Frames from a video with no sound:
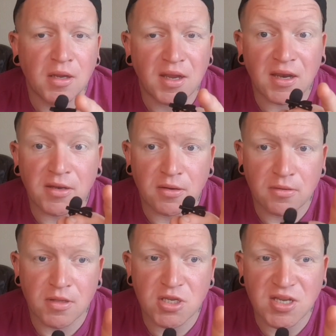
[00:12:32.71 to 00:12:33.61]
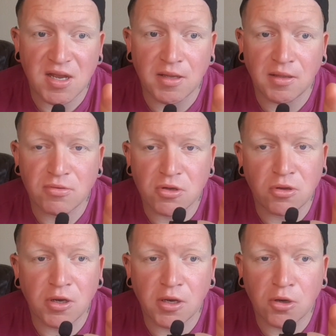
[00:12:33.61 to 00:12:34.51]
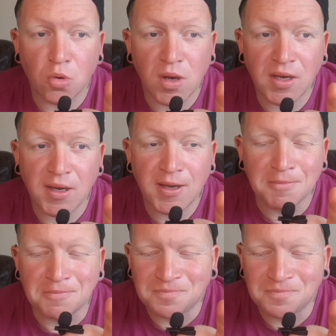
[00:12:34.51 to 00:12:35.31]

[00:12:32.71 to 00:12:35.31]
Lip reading: He had the title, he was calling him Queenie.